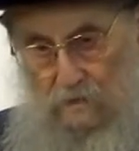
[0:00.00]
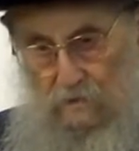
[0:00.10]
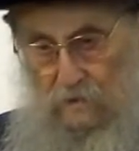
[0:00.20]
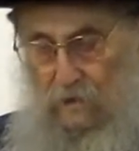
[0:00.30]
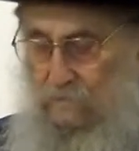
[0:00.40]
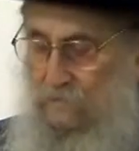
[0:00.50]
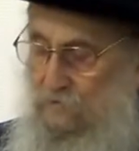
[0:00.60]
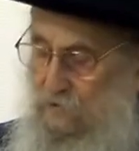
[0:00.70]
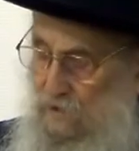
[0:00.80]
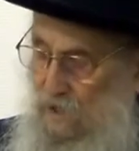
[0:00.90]
to come to
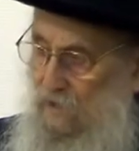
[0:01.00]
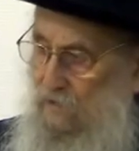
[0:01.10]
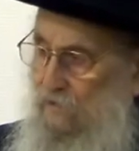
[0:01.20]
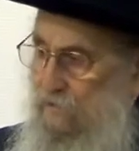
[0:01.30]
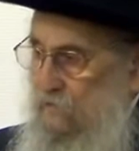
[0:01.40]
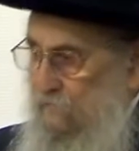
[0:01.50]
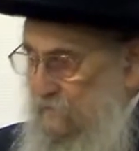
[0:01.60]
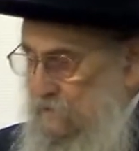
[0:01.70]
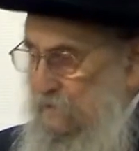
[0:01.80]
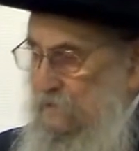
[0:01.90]
Chicago to
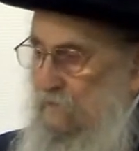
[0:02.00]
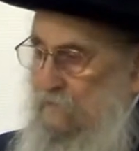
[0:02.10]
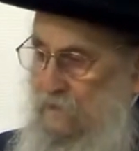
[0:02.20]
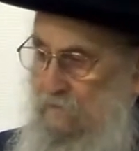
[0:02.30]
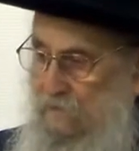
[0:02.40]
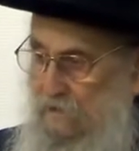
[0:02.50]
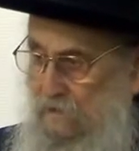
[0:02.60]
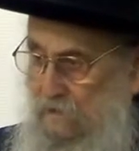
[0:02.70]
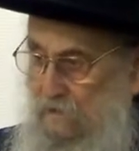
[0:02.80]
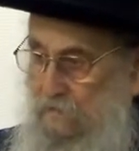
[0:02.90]
visit the people,
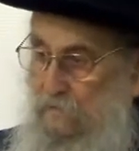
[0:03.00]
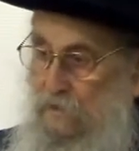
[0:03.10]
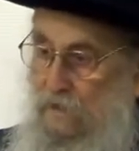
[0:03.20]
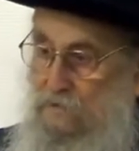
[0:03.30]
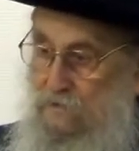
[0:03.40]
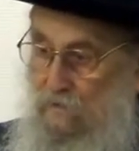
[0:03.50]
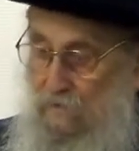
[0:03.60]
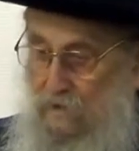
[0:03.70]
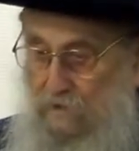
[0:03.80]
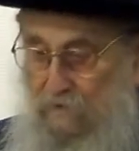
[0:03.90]
to get some
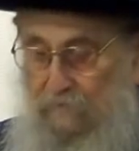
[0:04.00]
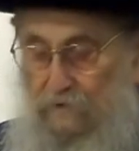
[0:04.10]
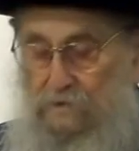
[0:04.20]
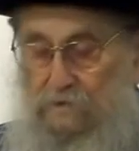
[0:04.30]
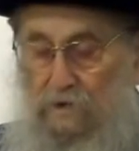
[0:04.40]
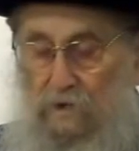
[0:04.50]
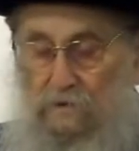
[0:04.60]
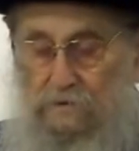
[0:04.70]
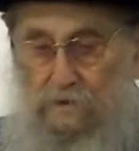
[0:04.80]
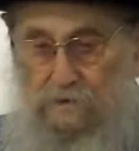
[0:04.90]
money for his
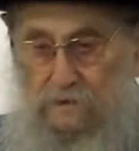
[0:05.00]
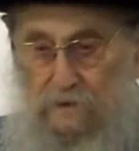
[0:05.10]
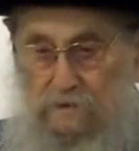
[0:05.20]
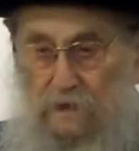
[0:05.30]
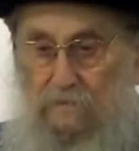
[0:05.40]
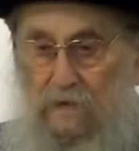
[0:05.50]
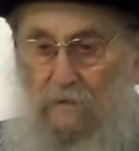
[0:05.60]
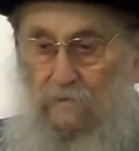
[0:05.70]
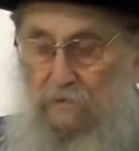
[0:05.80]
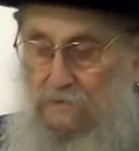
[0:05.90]
causes, and at the same
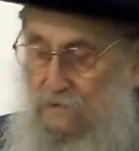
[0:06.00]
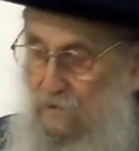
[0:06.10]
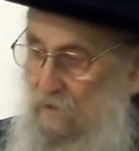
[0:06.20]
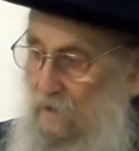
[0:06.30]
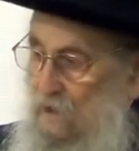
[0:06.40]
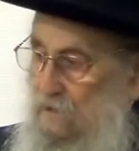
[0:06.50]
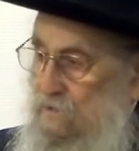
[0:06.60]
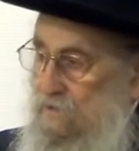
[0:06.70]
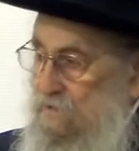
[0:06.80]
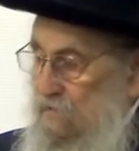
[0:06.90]
time also
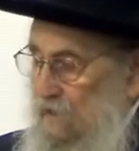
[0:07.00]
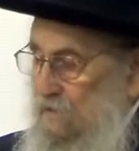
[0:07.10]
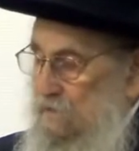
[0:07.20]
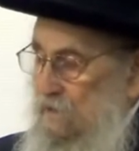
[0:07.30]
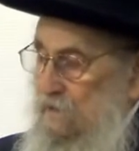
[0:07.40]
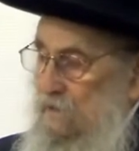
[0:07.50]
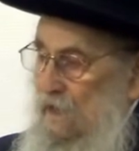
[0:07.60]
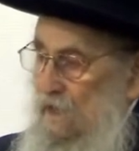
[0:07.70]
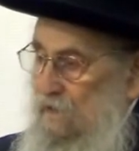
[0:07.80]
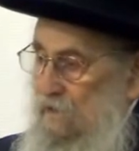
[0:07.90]
to strengthen
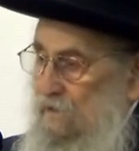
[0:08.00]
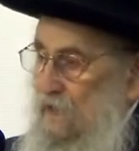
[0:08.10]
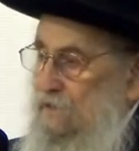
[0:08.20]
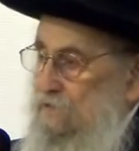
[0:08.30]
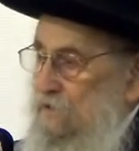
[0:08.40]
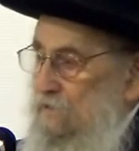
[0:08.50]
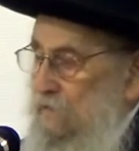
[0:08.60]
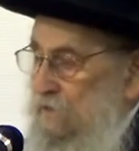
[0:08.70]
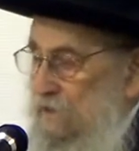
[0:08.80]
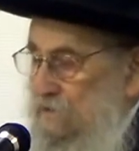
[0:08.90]
their
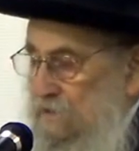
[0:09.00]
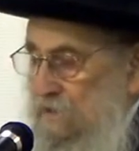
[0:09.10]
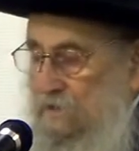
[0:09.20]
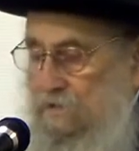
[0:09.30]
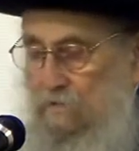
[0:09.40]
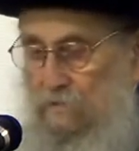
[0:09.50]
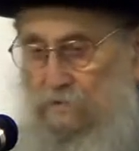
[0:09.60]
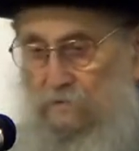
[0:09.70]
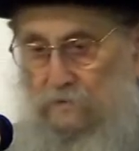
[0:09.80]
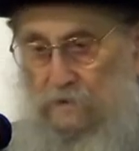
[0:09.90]
connection with Hasidus and
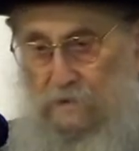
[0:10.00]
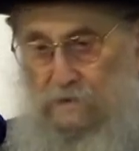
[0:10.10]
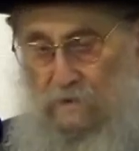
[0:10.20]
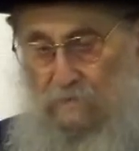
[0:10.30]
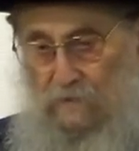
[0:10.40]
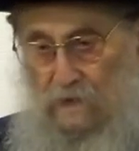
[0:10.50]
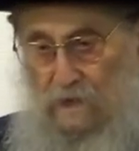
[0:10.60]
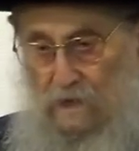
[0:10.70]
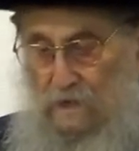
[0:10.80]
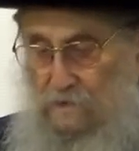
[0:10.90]
Judaism.
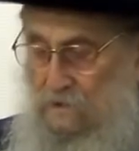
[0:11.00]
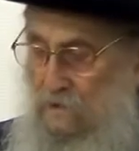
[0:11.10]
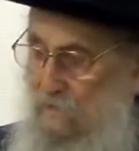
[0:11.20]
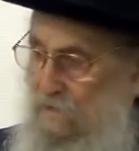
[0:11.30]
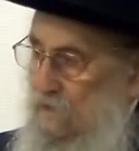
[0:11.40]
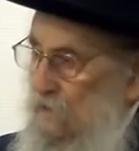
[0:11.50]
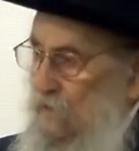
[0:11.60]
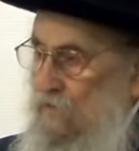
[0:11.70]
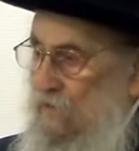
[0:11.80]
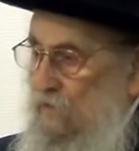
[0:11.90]
So there was a
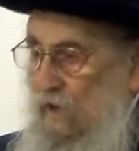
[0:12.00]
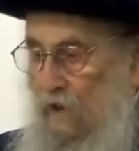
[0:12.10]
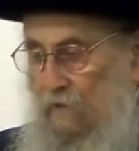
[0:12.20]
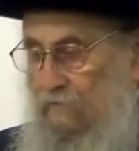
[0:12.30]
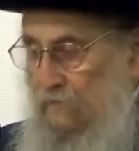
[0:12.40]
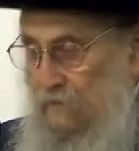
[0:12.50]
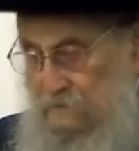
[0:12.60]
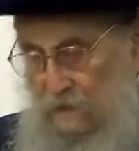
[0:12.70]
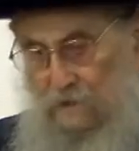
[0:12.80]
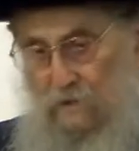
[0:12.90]
local Rav who
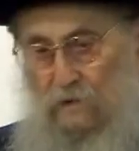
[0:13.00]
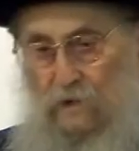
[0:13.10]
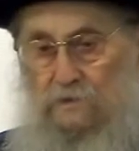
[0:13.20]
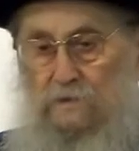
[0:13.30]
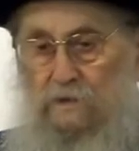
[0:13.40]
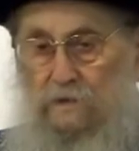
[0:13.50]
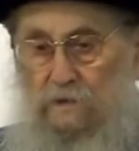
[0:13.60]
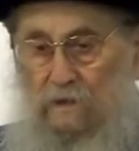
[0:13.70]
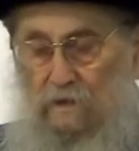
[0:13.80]
was not a Chassid,